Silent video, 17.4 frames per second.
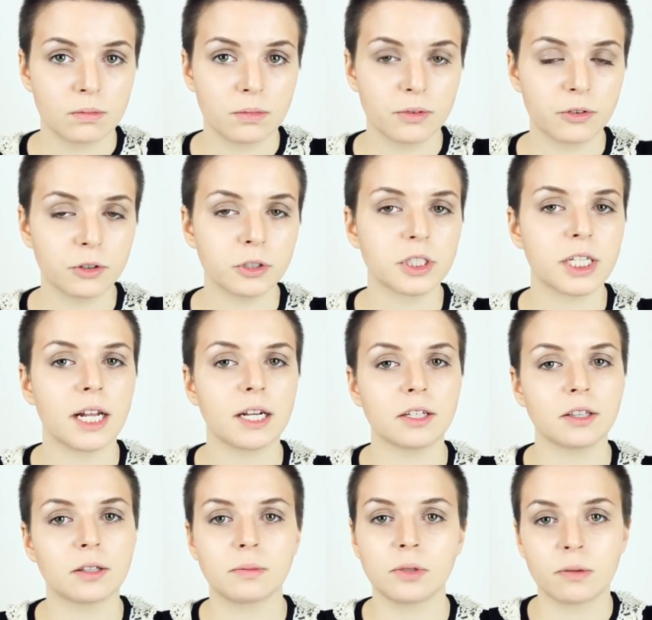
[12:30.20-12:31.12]
before
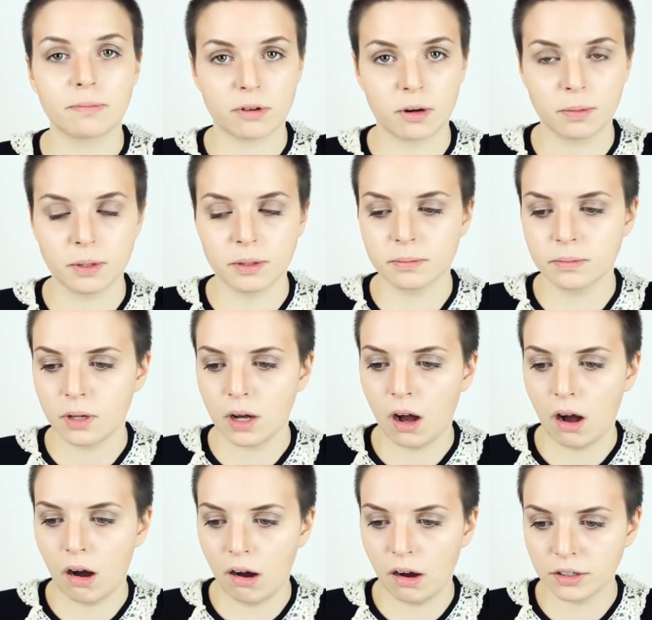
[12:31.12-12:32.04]
telling them your problem
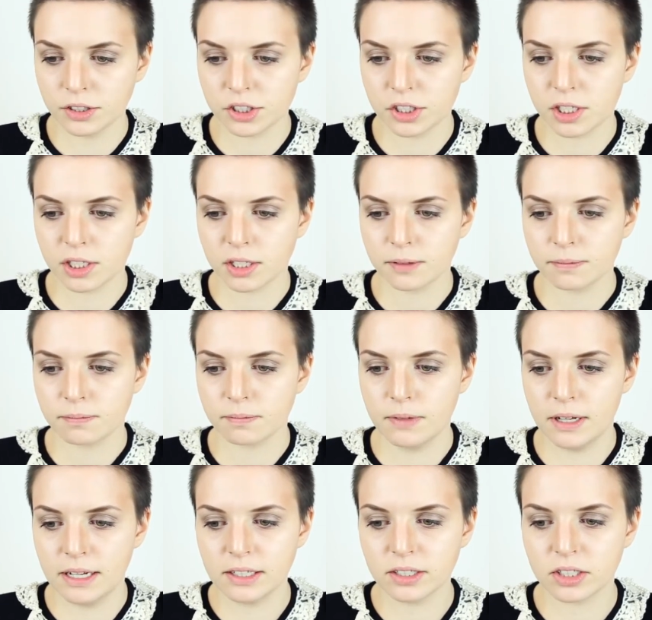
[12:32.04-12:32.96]
ask
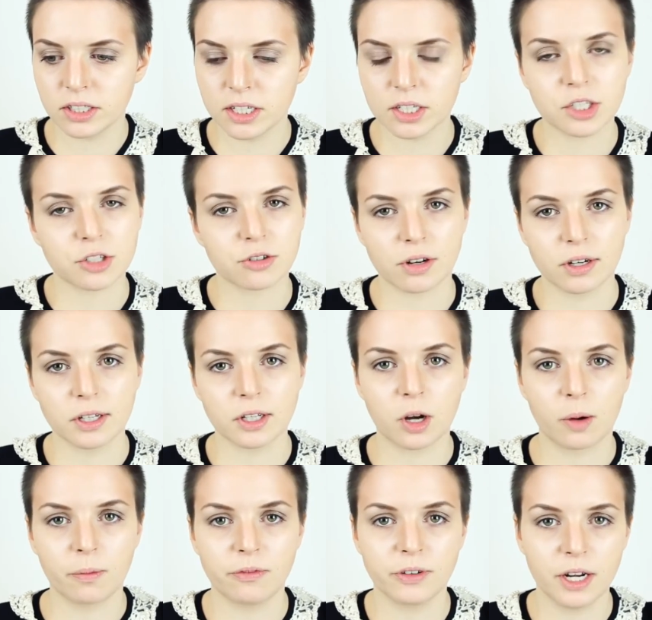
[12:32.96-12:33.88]
is this strictly
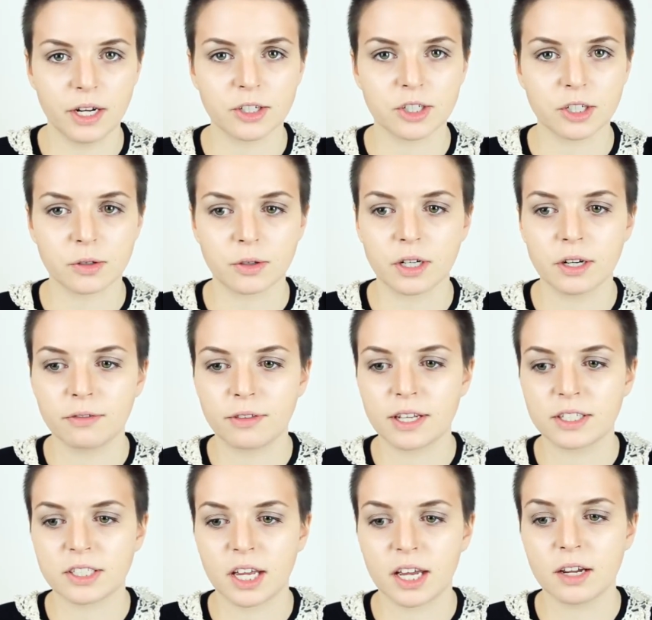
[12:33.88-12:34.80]
confidential and if
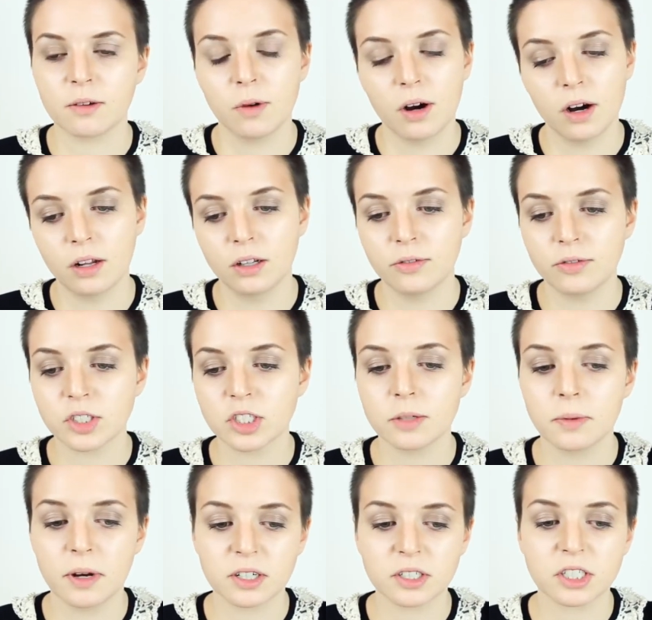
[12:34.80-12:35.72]
they say well if it's
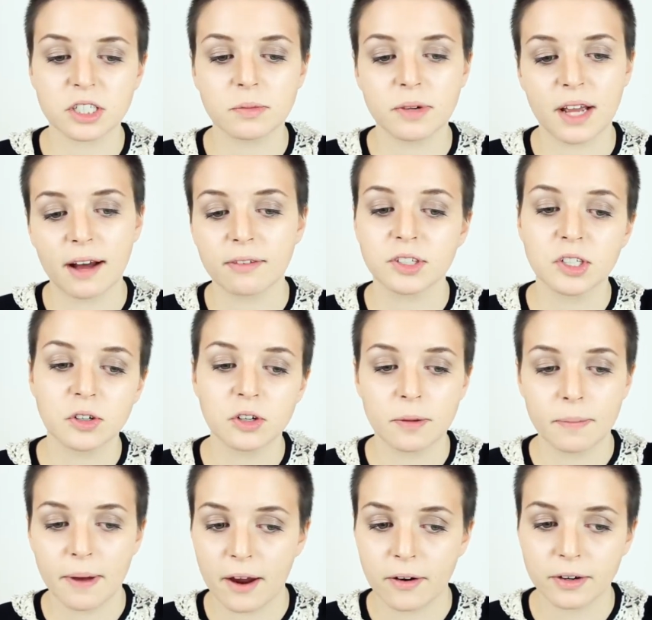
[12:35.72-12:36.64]
an emergency and we have to tell
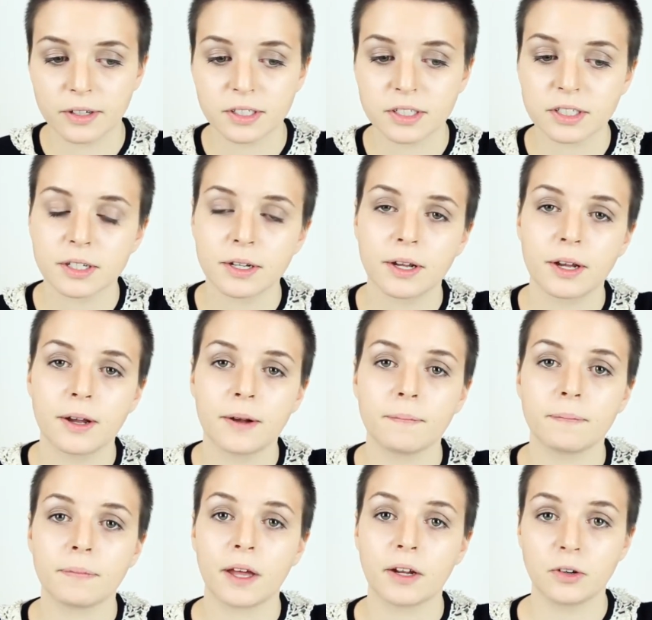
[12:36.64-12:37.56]
your parents
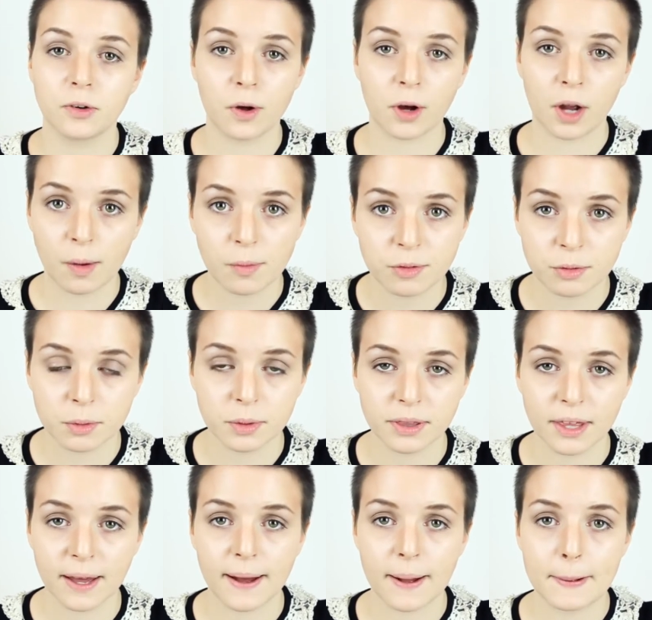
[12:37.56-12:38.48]
and you're not comfortable
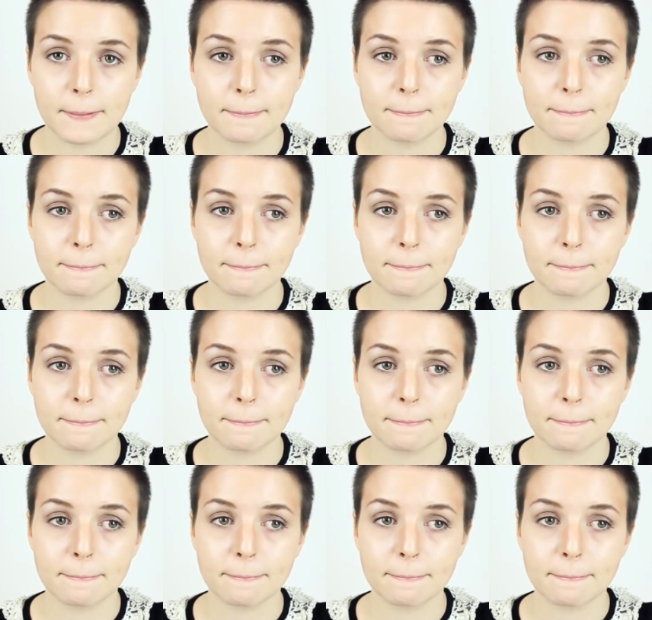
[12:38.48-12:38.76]
with that